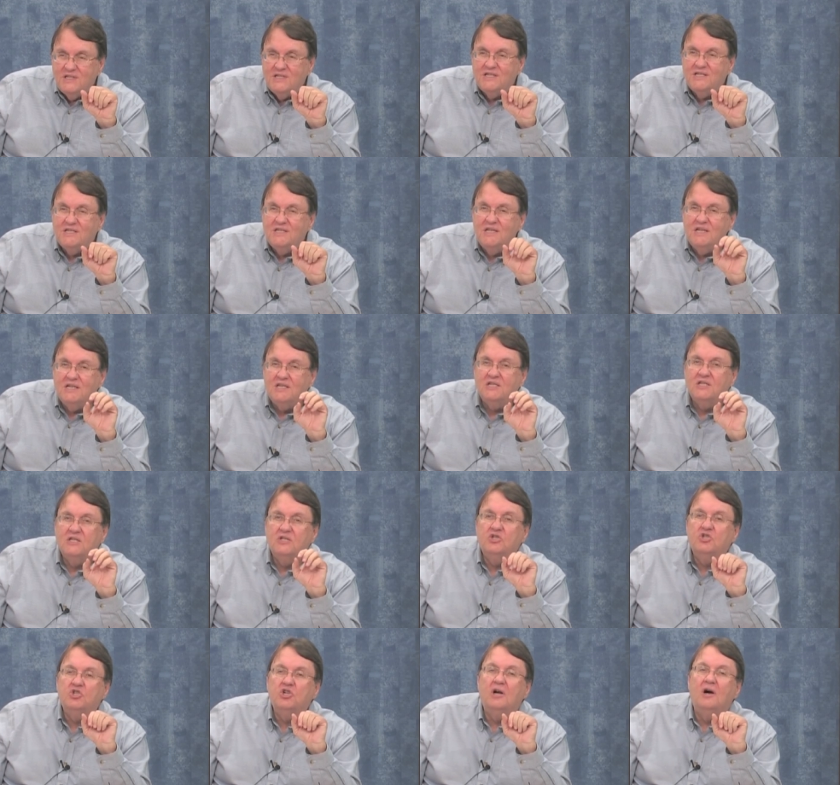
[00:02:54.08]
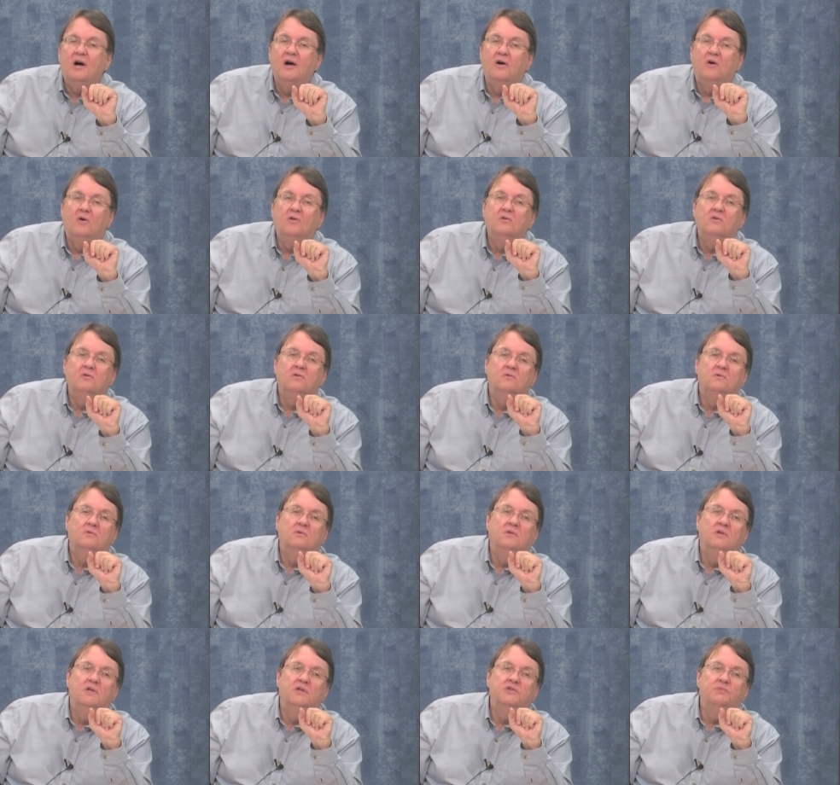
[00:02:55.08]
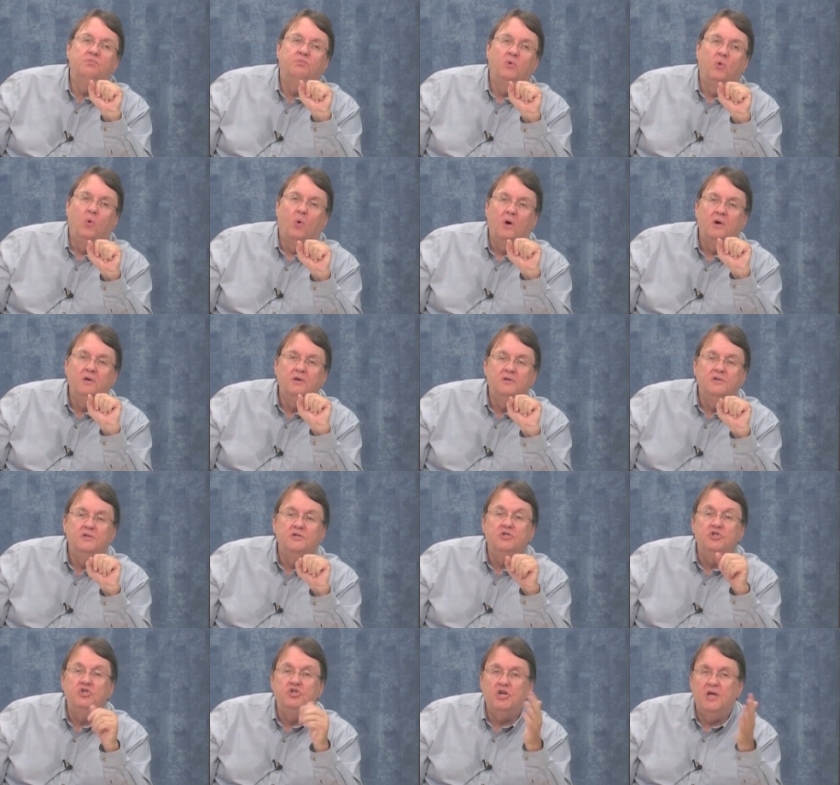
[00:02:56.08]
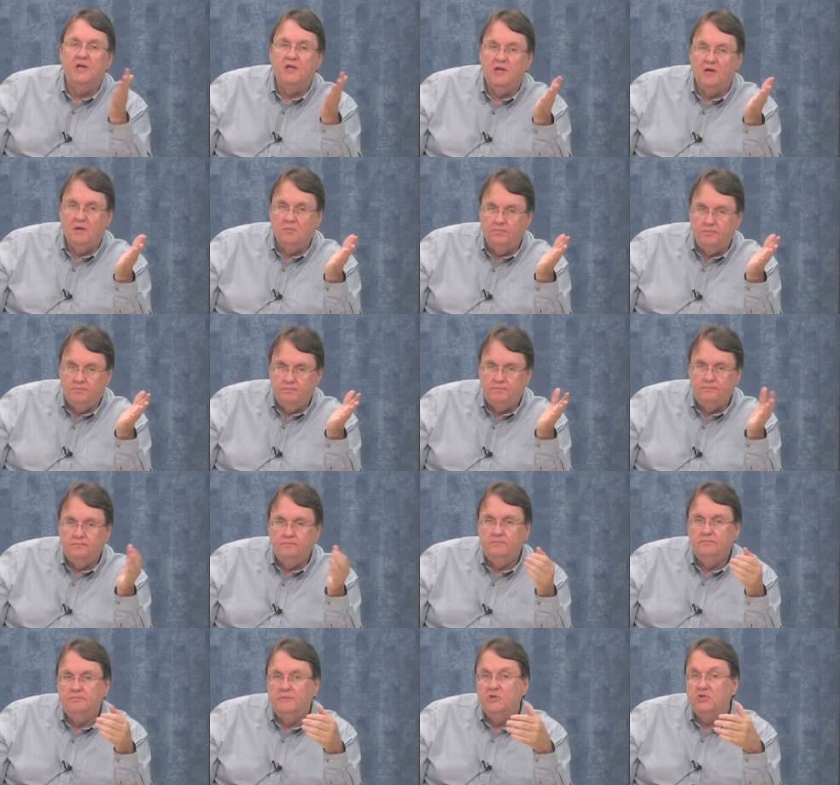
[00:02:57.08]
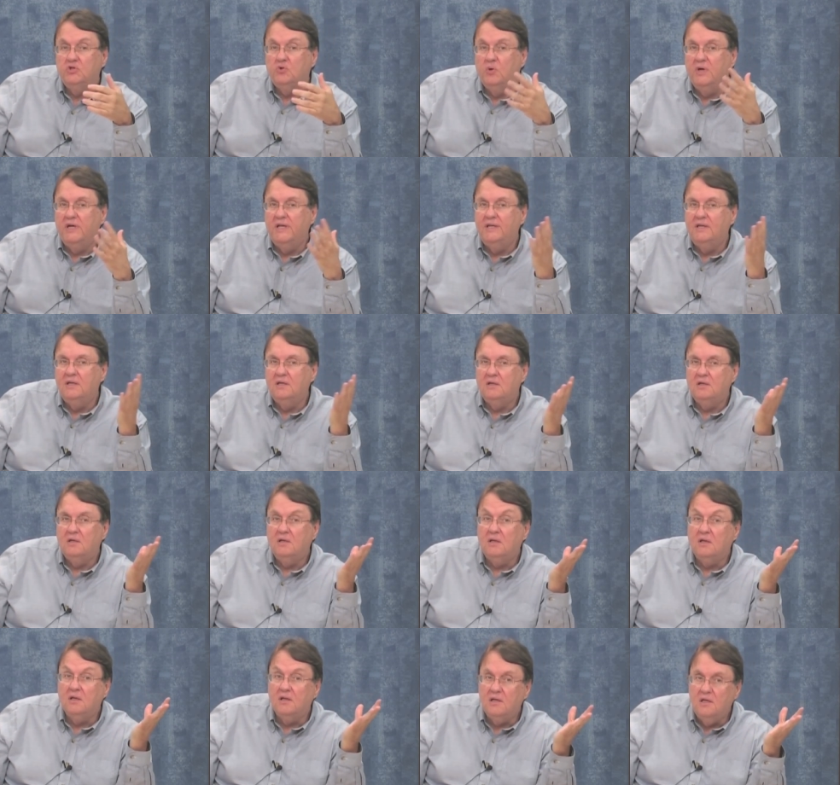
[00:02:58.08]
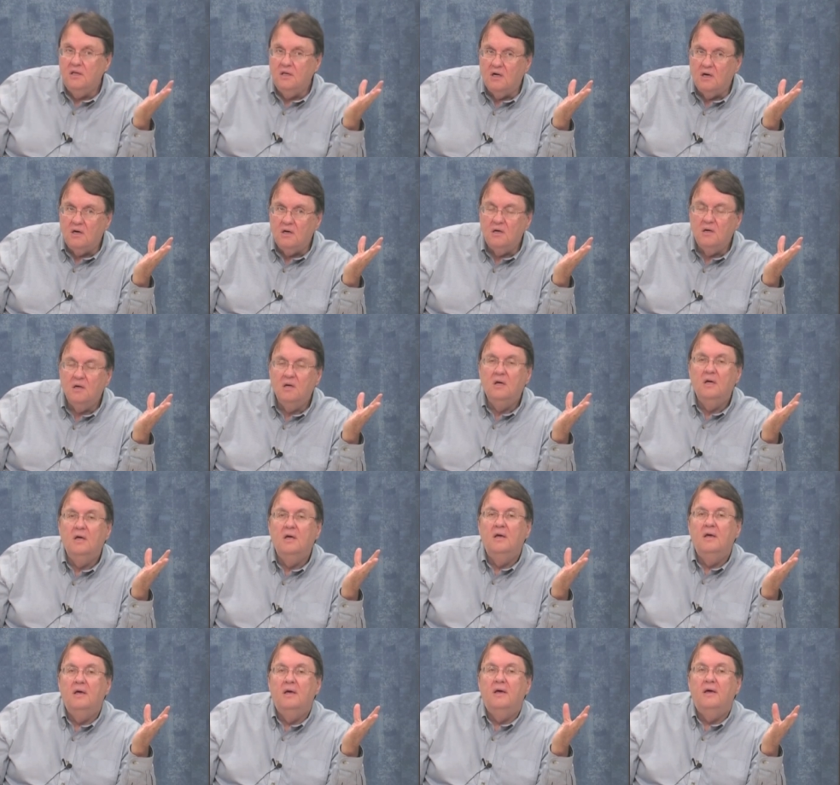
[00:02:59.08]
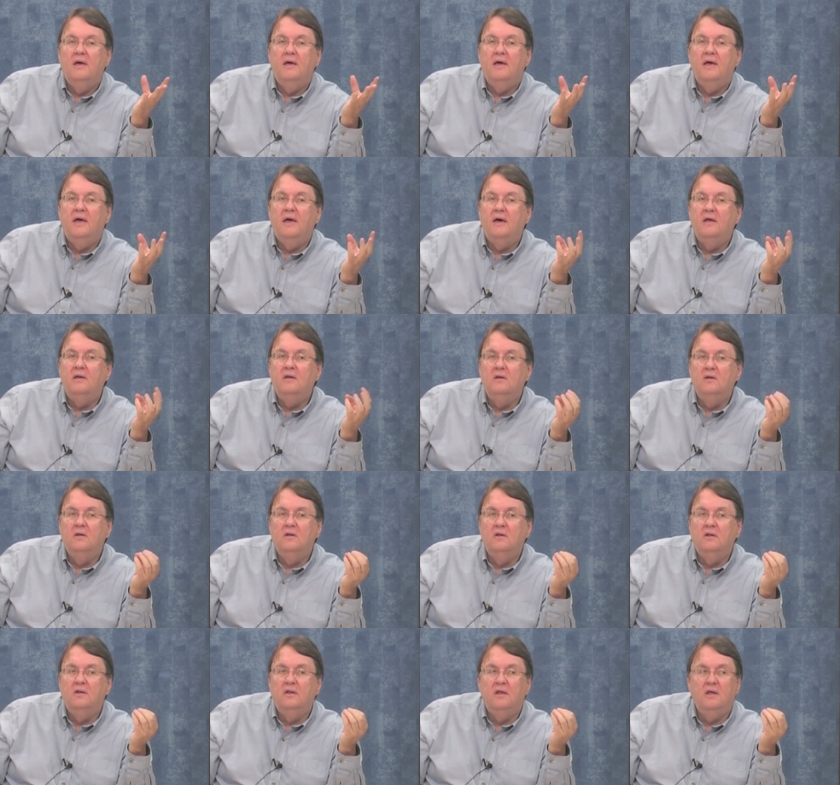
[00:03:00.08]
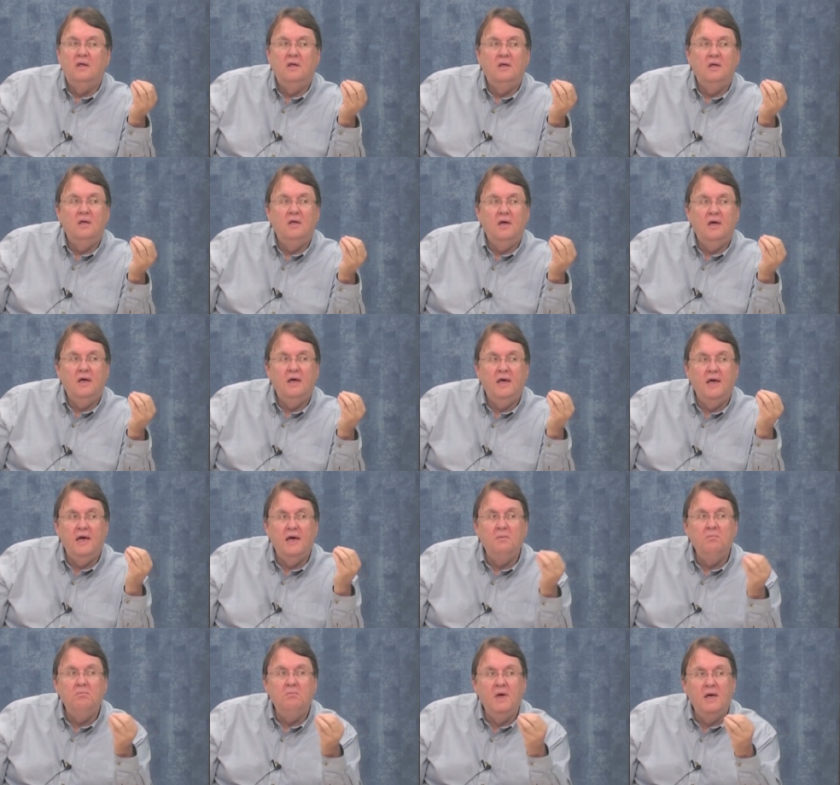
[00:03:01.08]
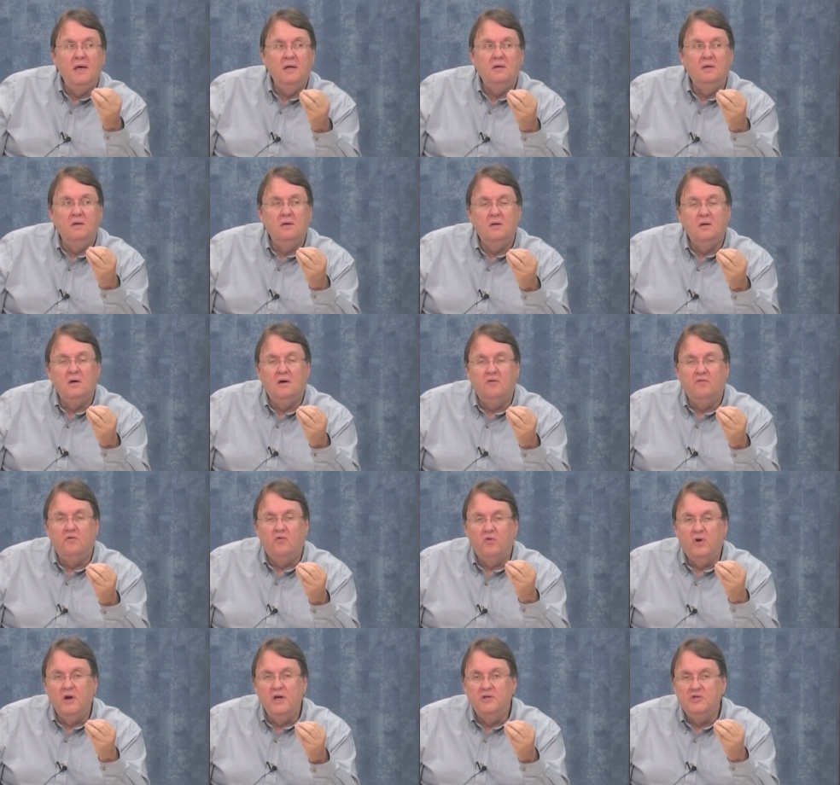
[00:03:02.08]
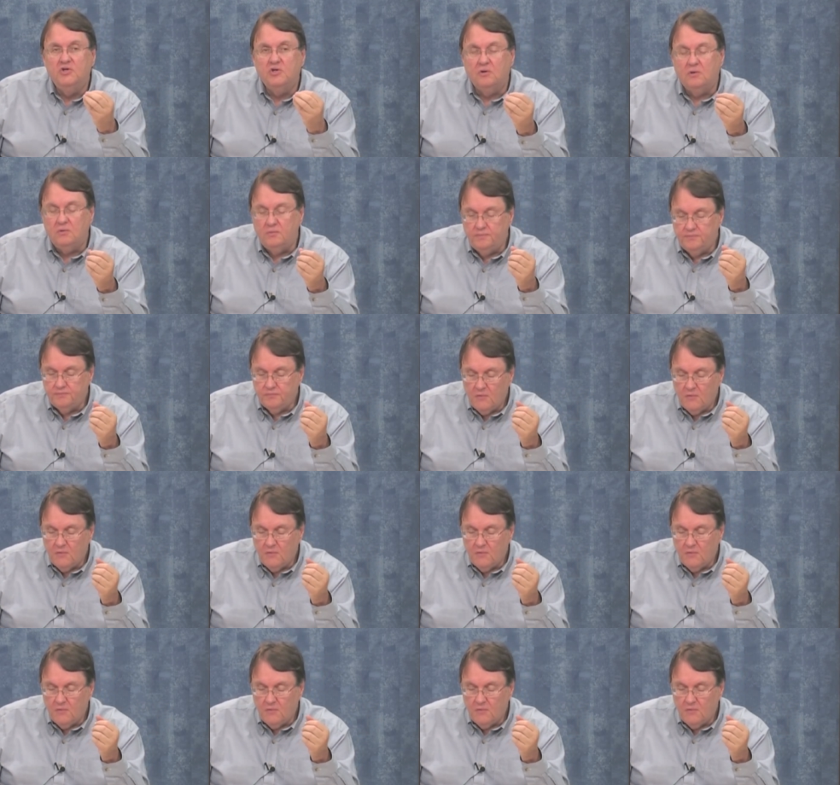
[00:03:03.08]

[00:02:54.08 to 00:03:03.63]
sixth child is born to Jacob between Leah and the handmaiden of Rachel,